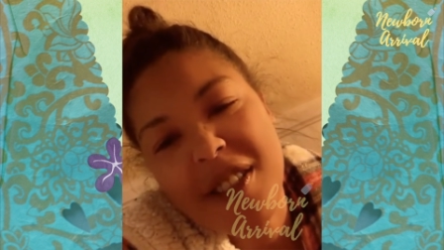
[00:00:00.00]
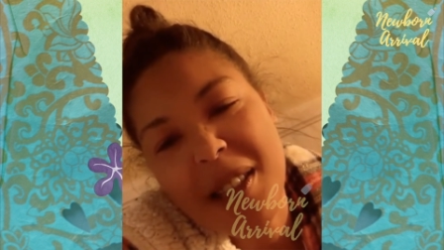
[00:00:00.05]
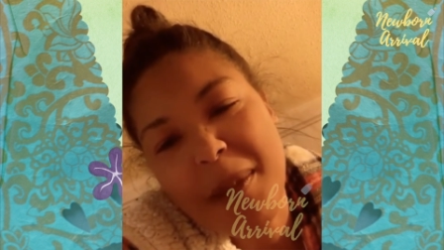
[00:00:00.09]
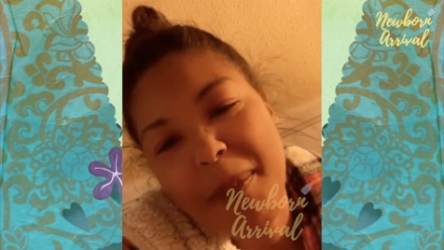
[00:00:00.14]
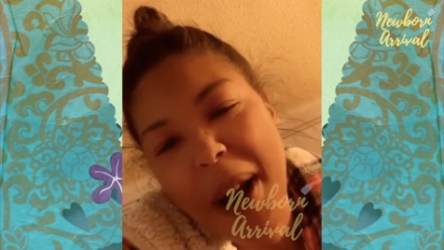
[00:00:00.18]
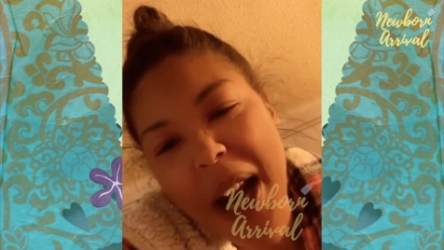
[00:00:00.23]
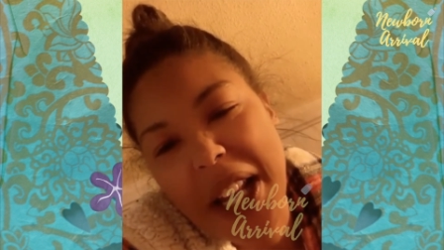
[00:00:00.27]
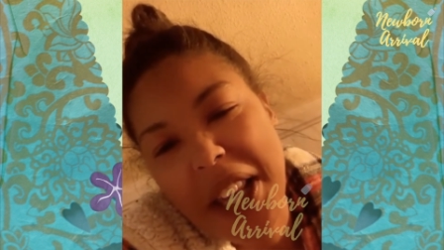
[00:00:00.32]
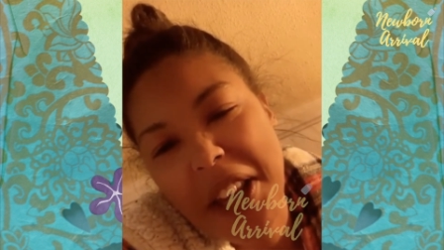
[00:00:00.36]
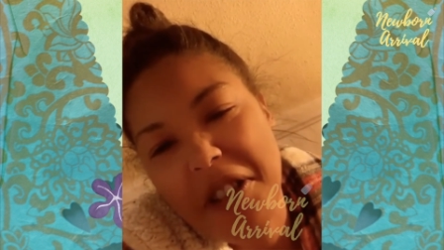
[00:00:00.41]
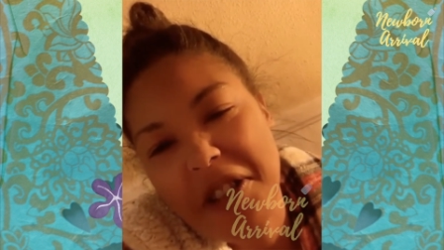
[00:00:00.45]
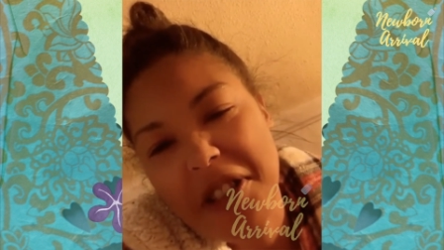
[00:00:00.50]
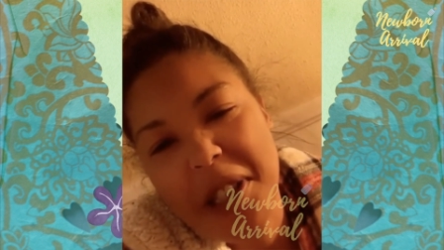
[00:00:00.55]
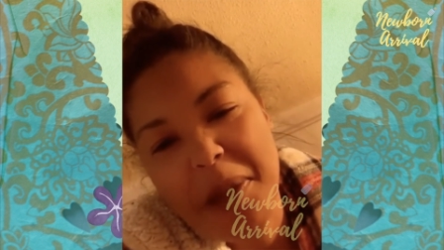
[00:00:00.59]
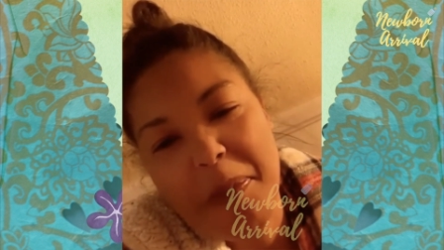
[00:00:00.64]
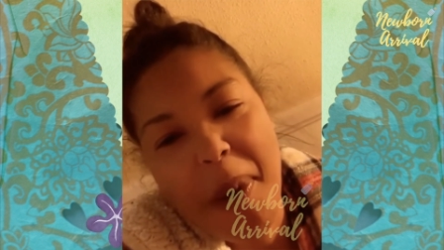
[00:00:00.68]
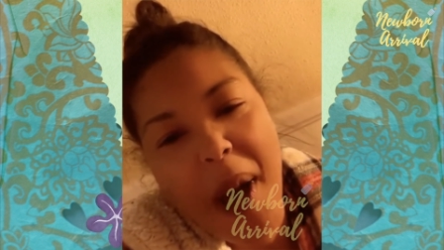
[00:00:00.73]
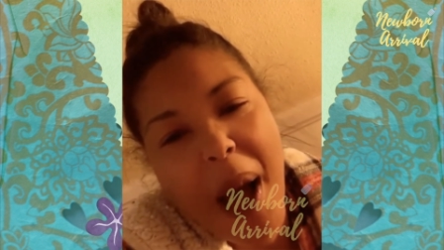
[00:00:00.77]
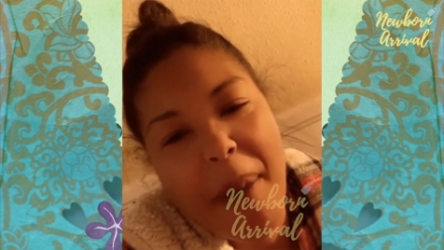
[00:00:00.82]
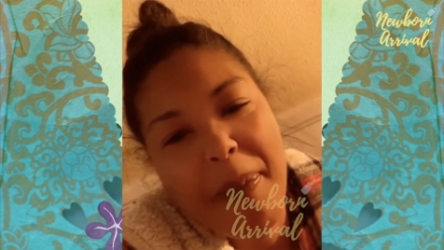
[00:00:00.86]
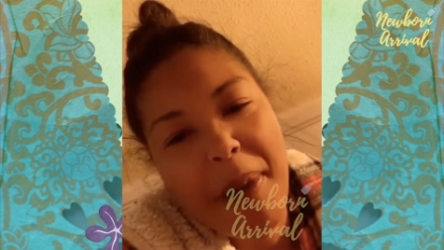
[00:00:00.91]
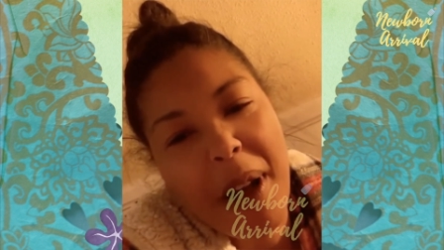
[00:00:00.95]
somebody else to
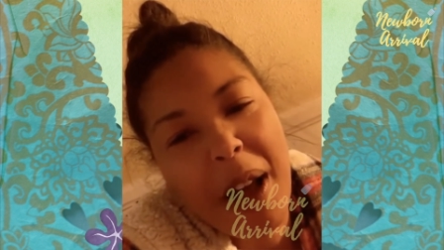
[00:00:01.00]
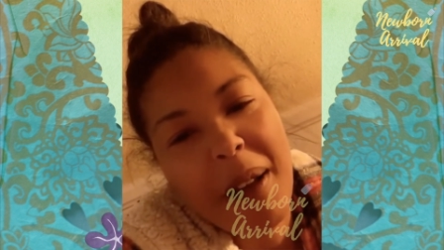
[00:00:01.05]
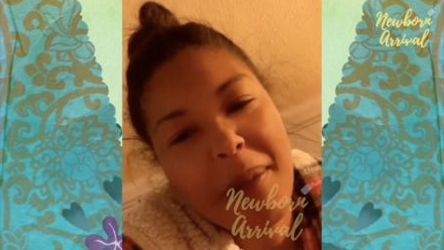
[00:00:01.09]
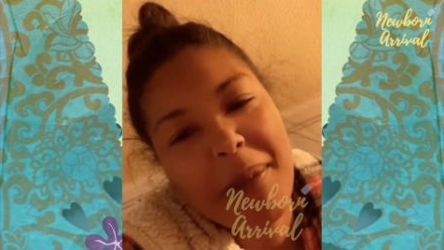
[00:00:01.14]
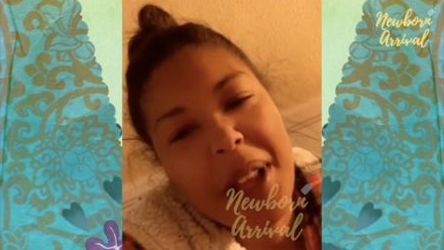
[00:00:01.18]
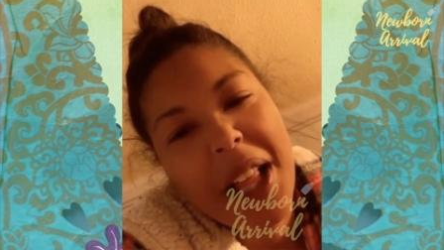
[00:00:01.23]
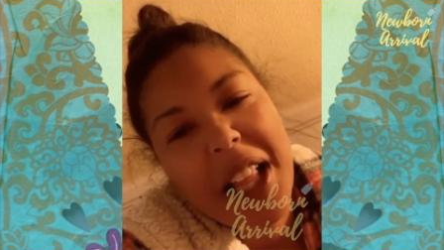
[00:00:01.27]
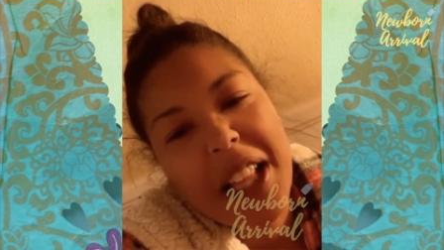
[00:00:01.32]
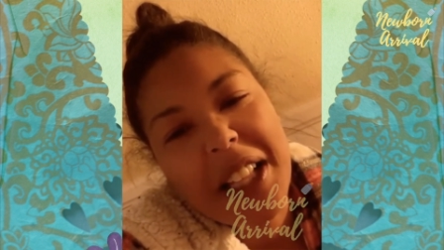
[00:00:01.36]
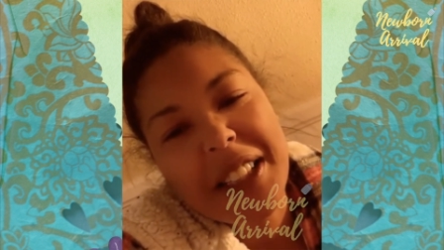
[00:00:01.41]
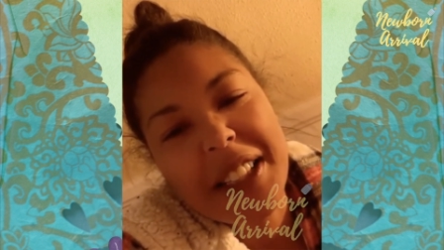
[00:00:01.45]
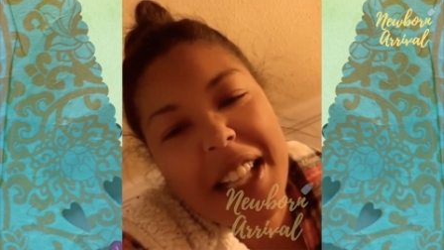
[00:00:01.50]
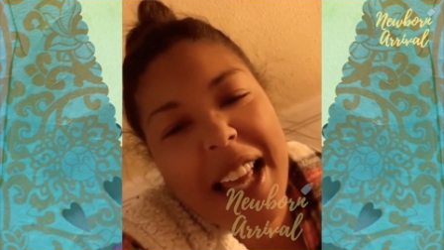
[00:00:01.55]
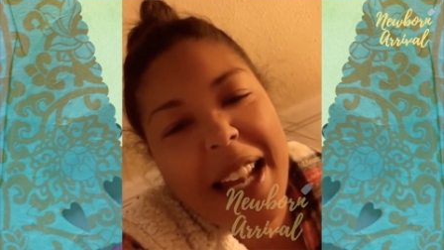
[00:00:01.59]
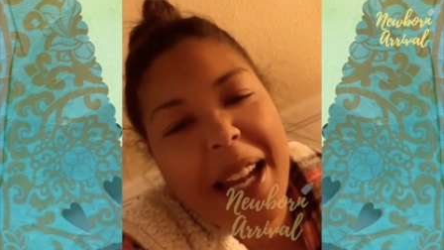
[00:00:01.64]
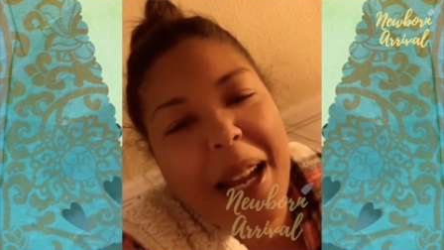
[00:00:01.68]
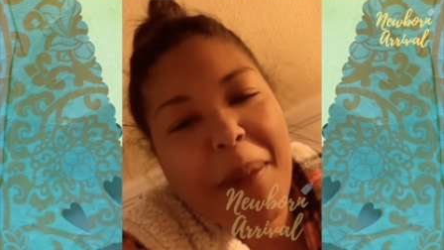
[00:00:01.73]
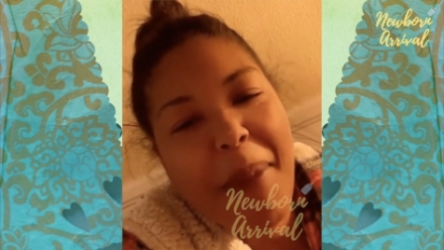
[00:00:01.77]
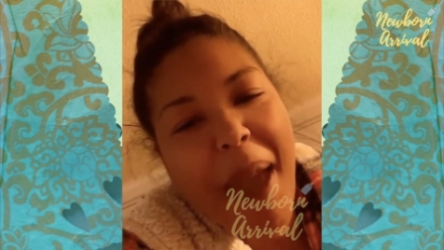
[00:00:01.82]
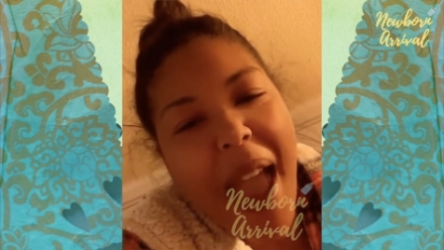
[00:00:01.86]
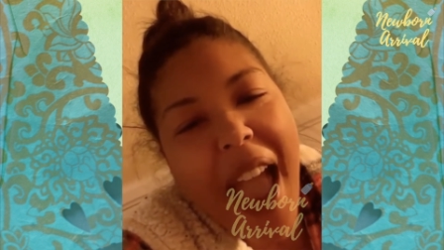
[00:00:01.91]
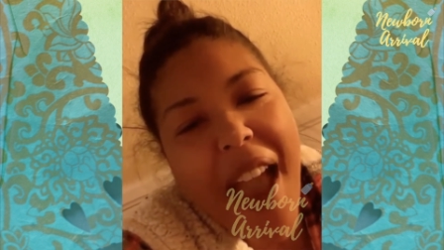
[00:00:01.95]
pop up let
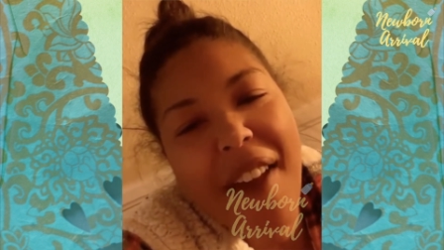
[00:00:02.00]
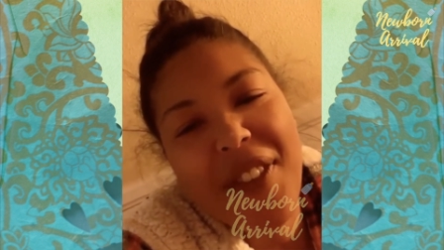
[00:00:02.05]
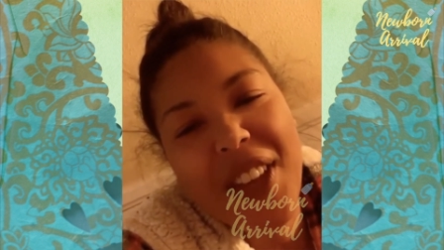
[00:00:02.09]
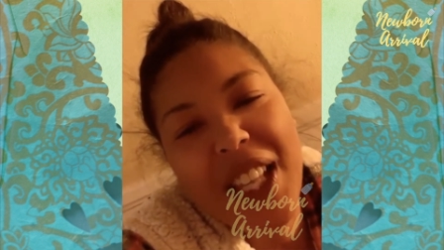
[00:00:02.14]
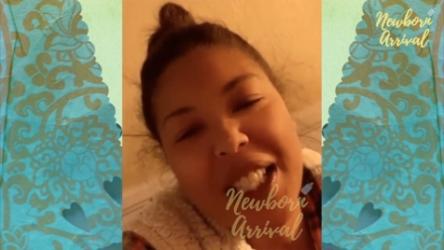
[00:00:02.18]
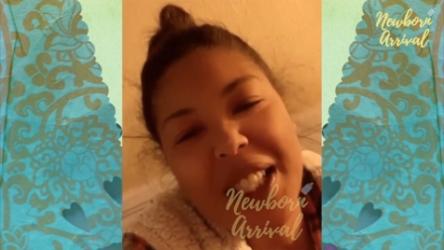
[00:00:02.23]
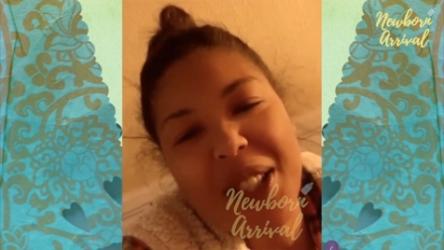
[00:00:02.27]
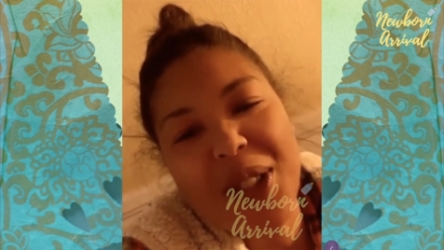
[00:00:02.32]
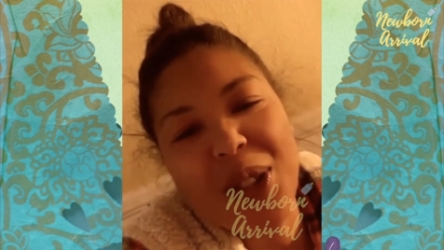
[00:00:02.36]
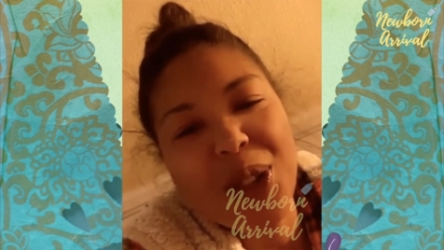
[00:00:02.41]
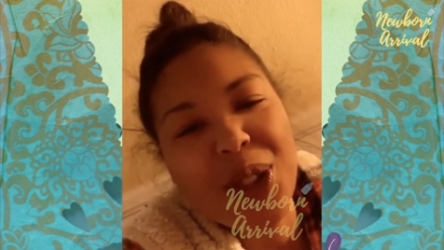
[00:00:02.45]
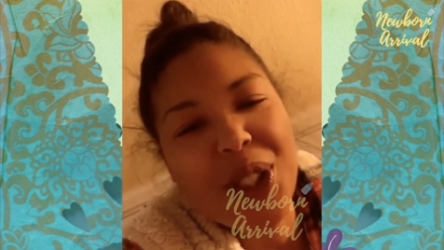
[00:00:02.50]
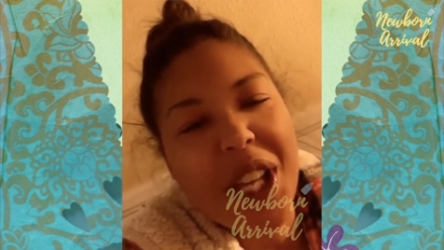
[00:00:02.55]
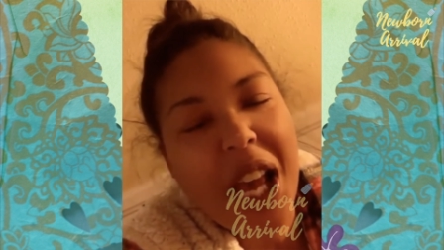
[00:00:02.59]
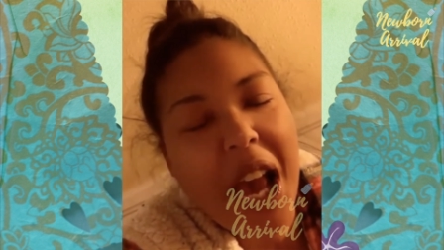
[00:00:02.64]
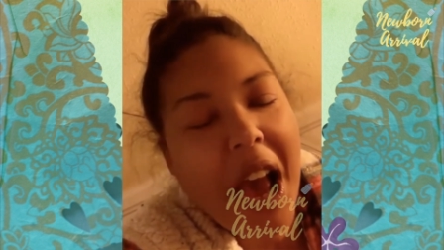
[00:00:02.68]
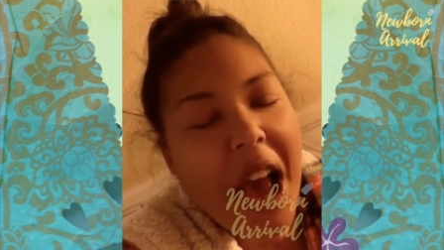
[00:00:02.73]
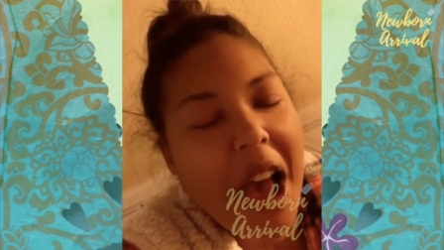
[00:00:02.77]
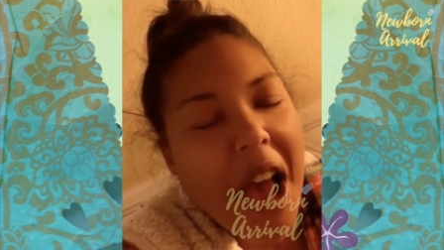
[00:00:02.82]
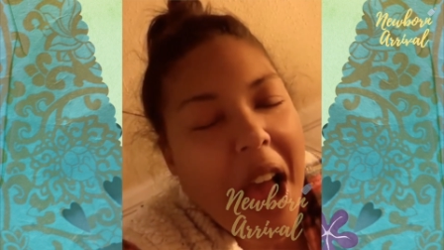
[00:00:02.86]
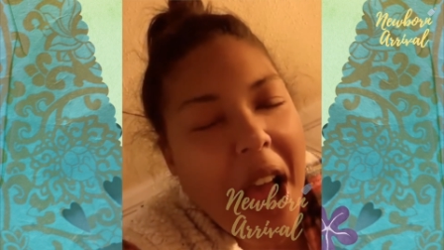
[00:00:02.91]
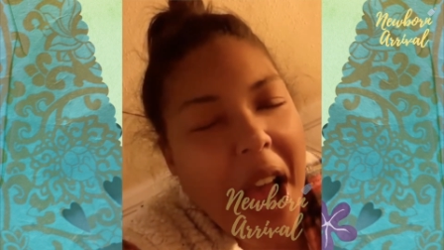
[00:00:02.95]
him have his little
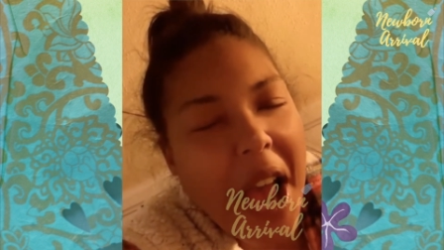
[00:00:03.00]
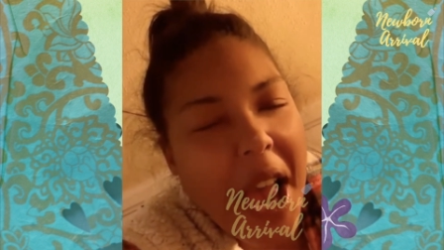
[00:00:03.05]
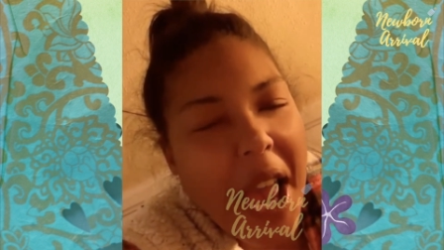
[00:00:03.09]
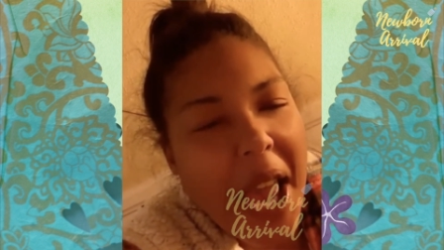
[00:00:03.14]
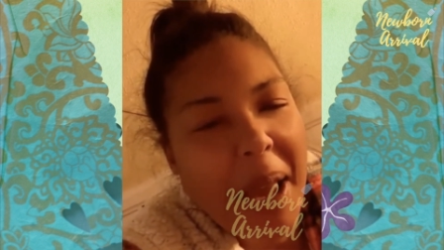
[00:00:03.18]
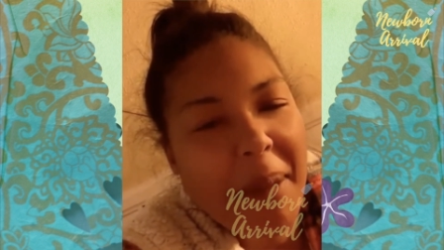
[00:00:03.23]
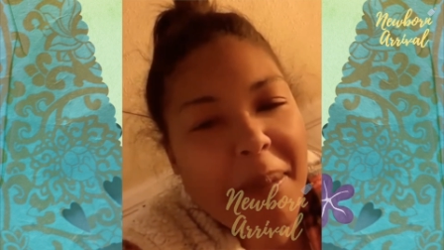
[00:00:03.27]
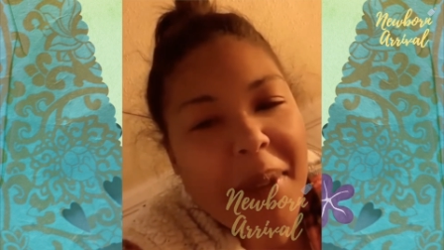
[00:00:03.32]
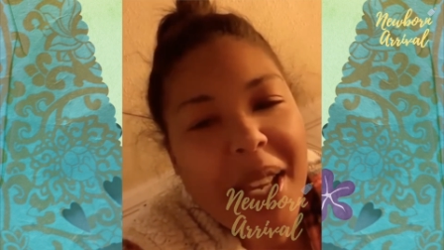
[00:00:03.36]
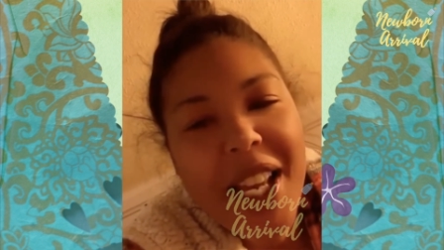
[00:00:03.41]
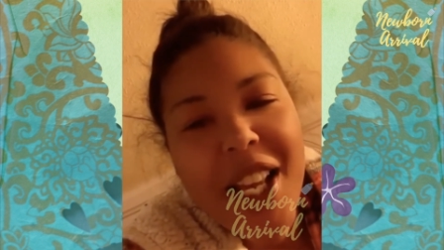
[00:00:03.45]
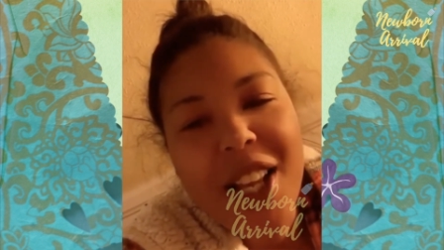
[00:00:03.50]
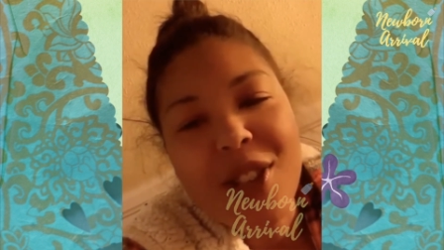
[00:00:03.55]
time.